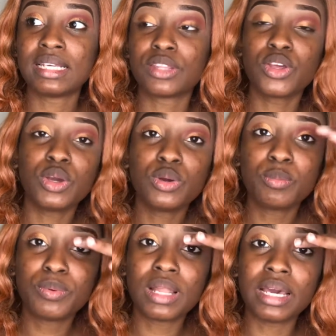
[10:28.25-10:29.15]
I thought you were going
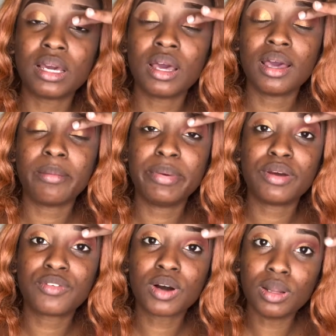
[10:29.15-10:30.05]
to put like a bit
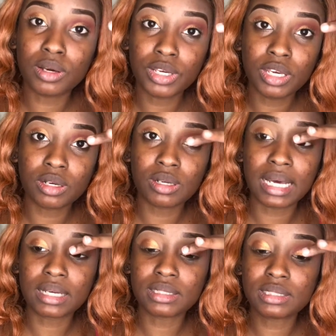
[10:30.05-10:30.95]
of color here,
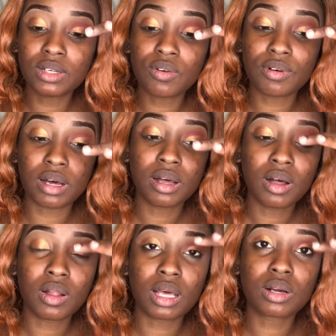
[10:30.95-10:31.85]
like a silver
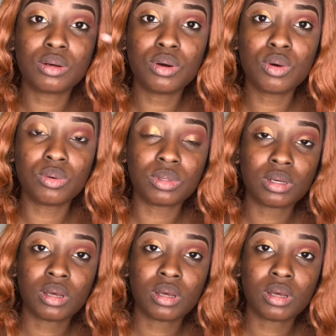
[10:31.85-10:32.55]
or like a gold.